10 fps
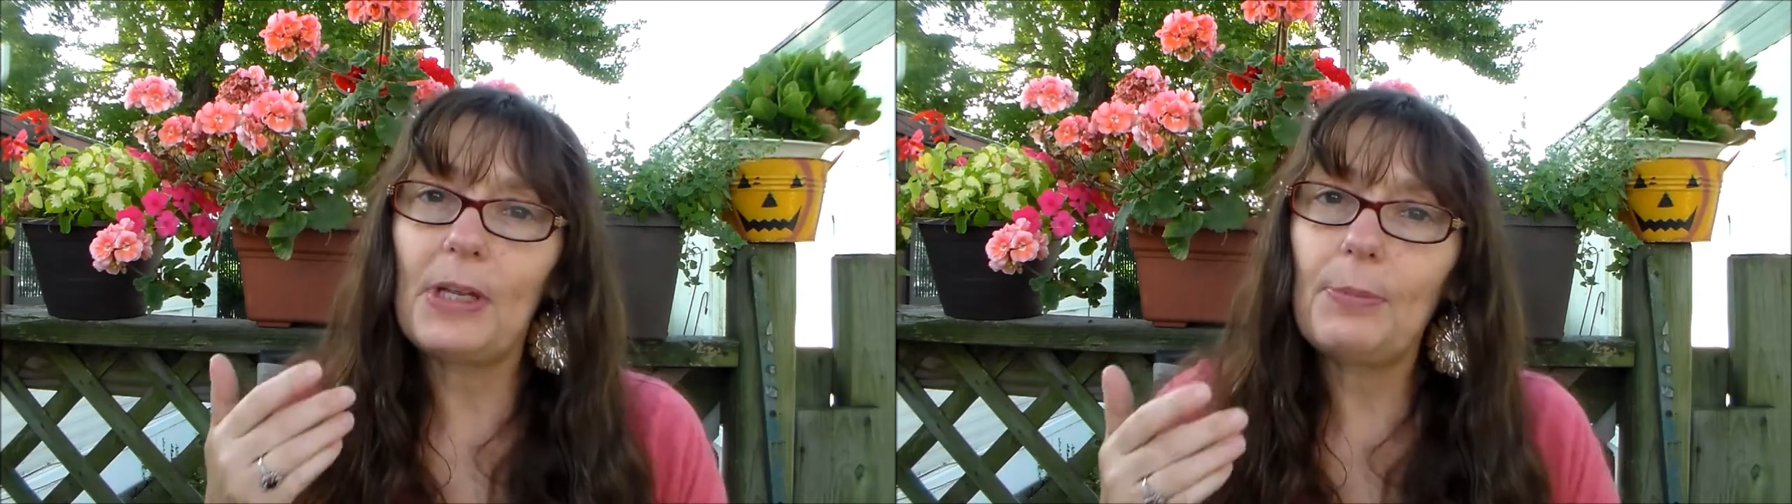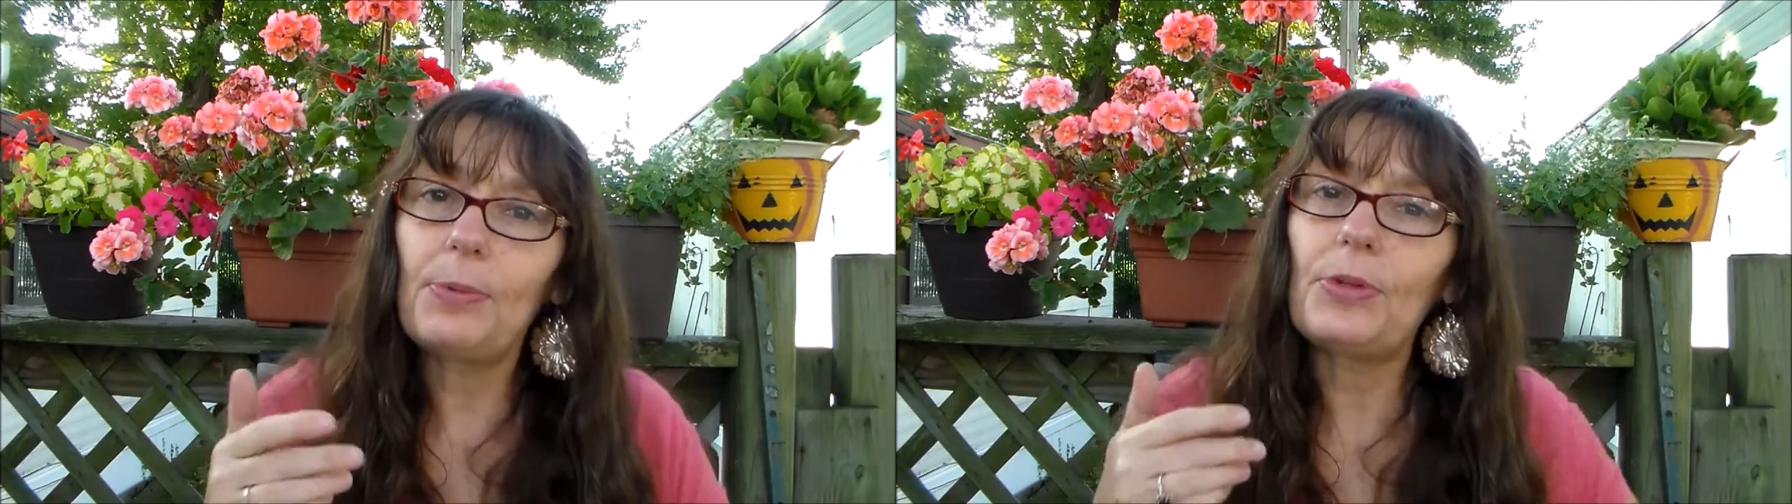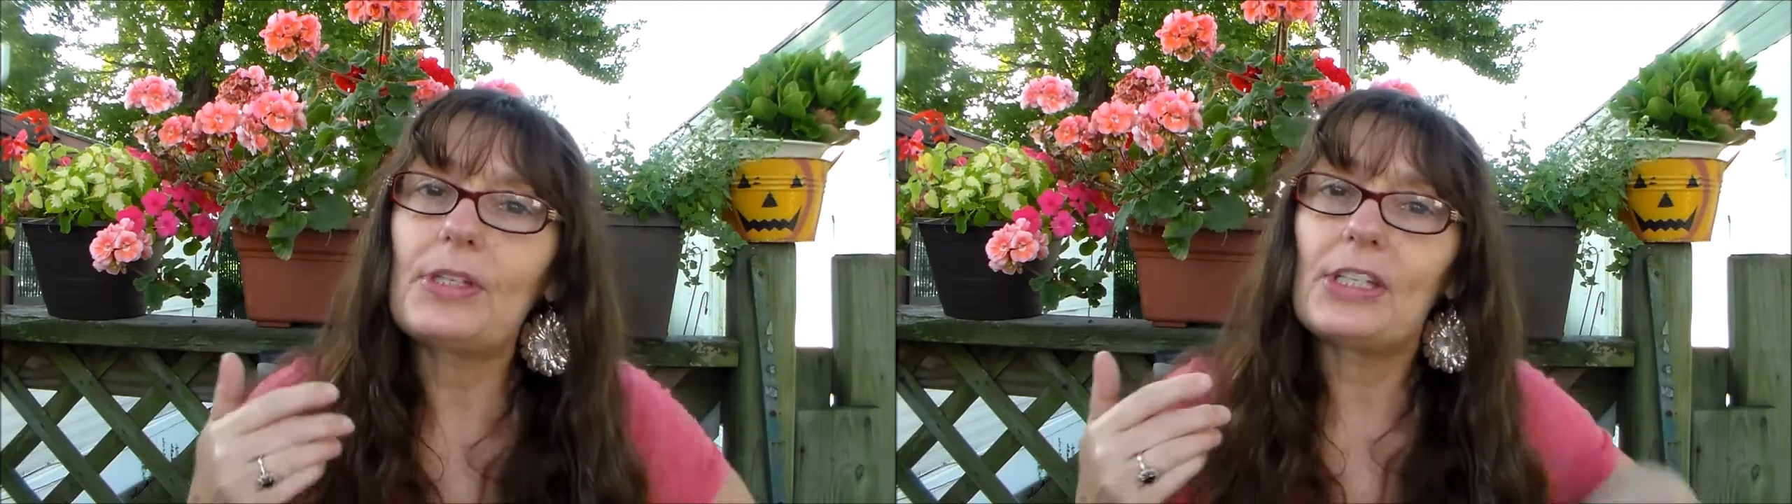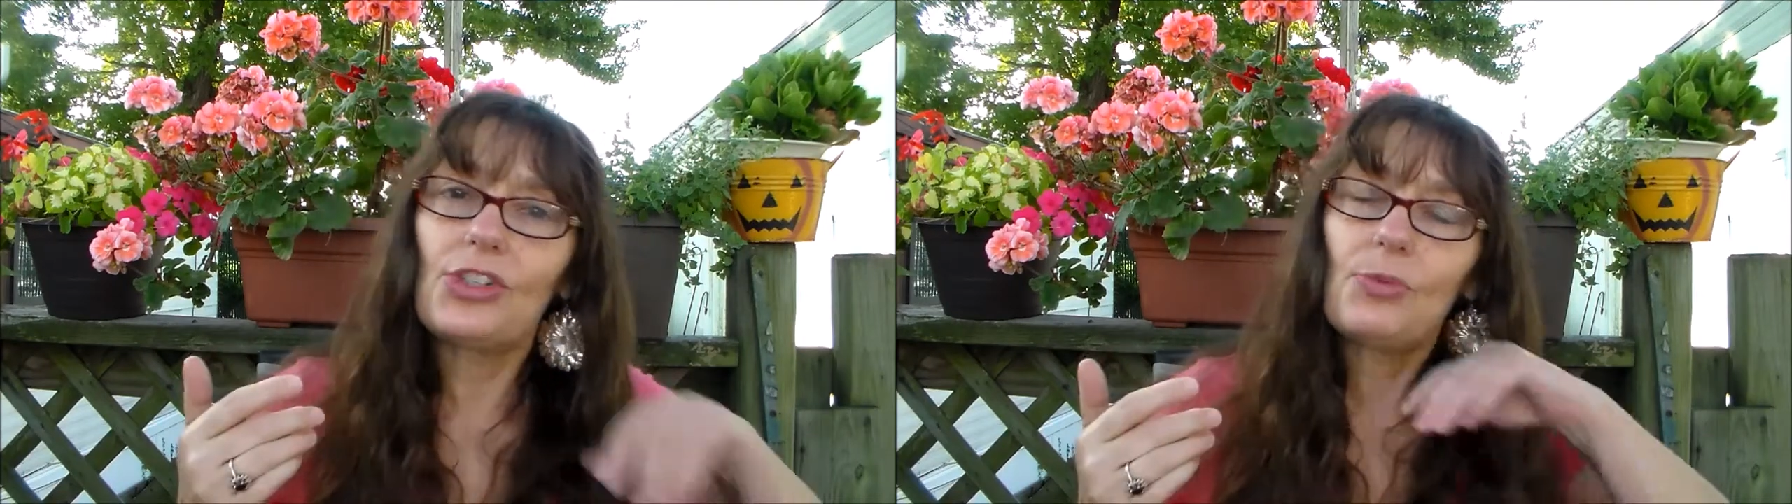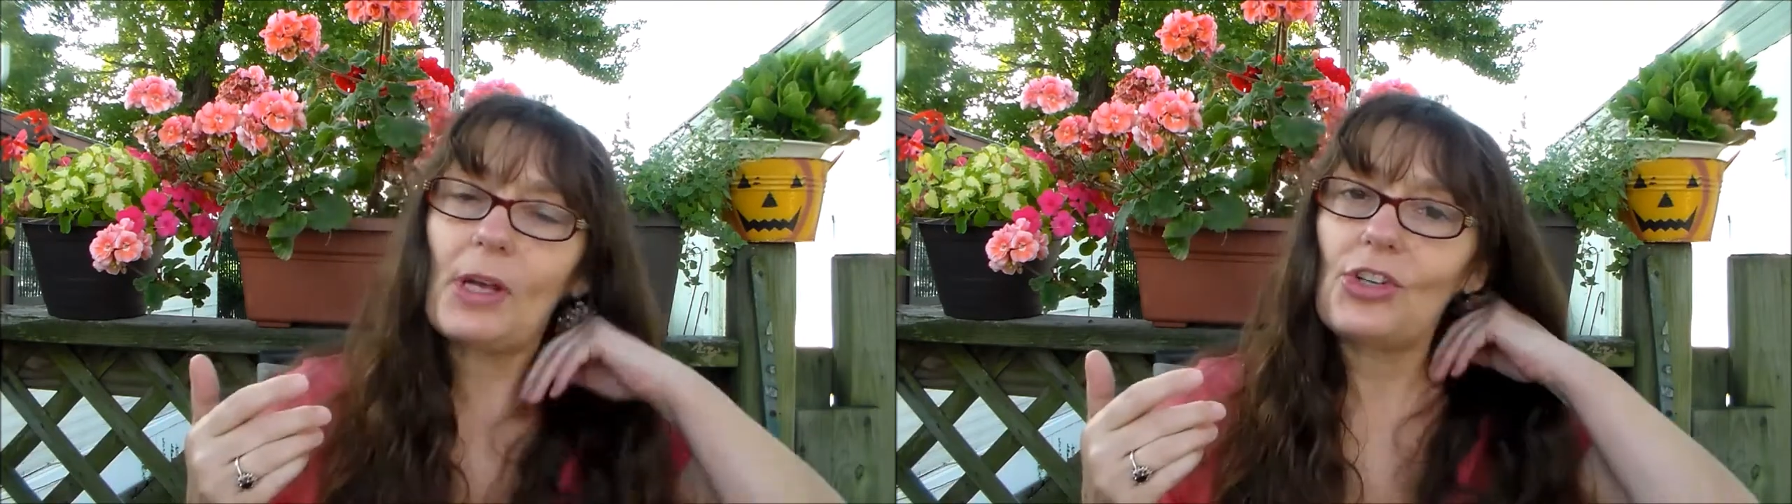people and
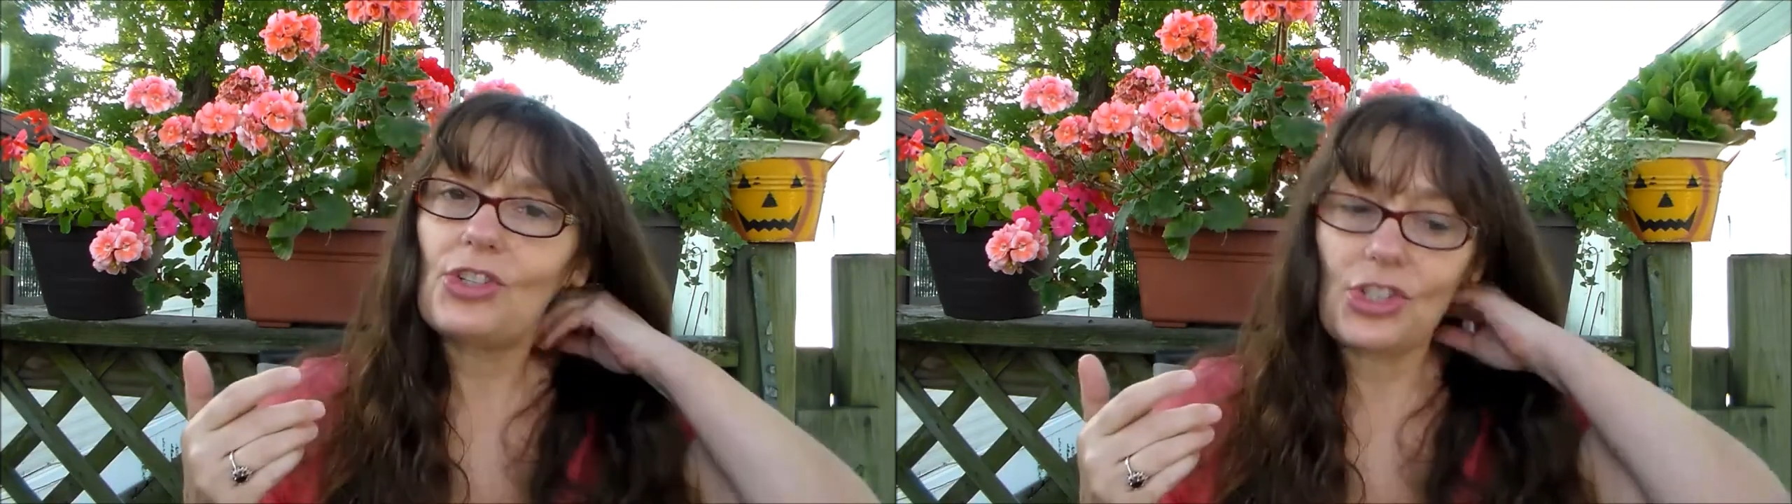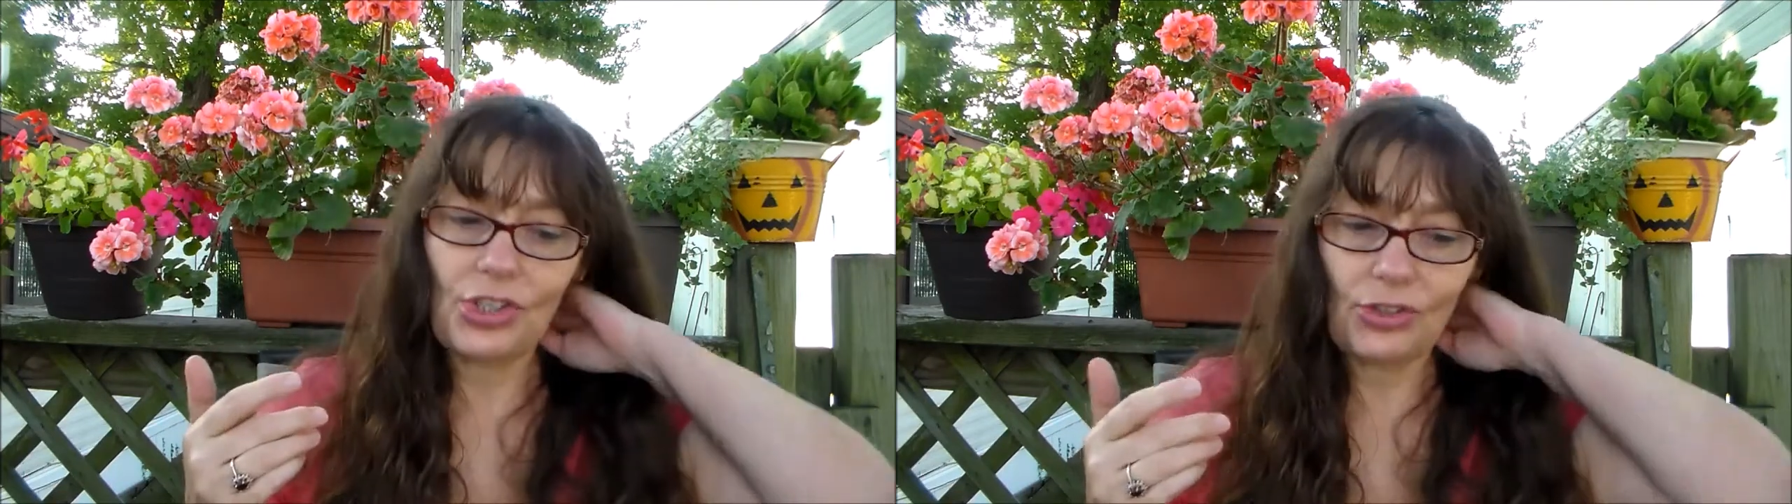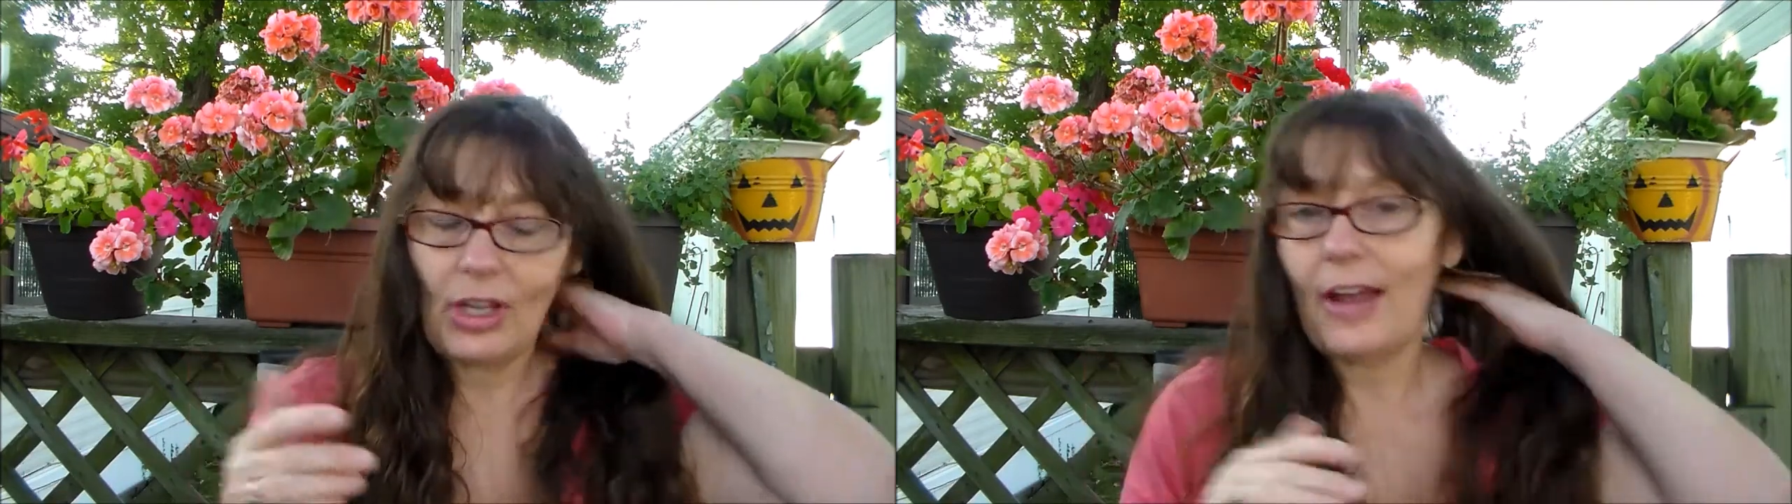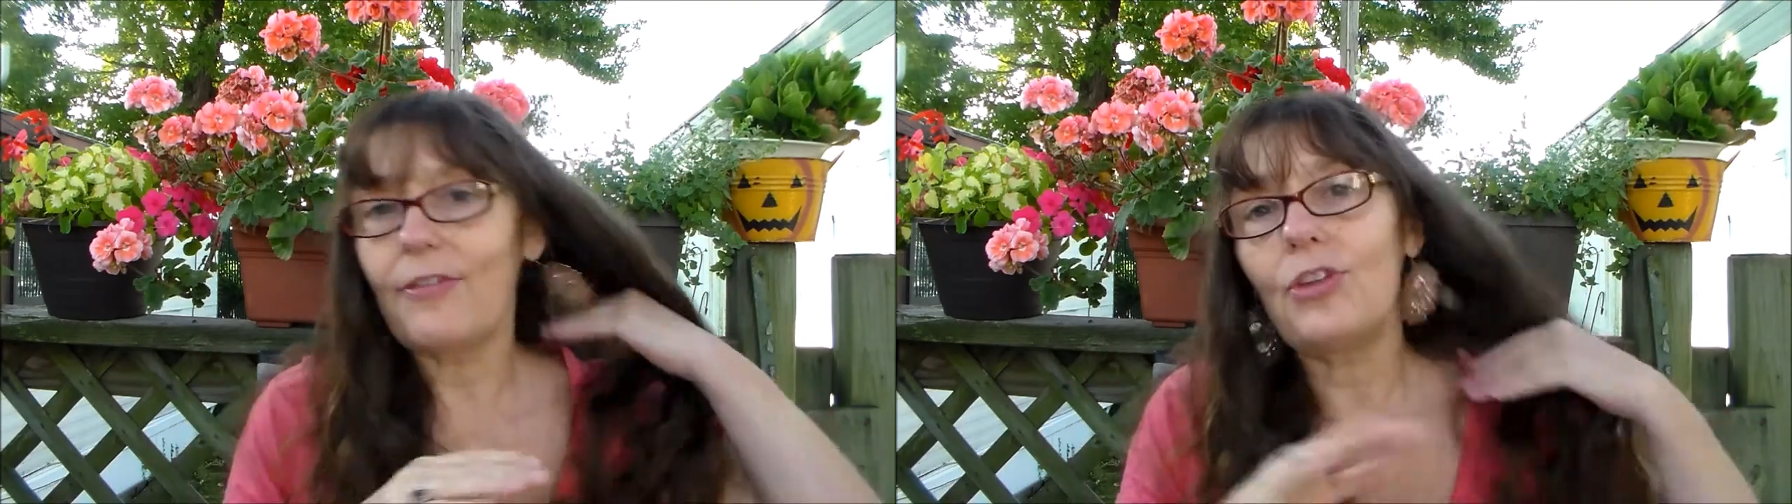situations in your life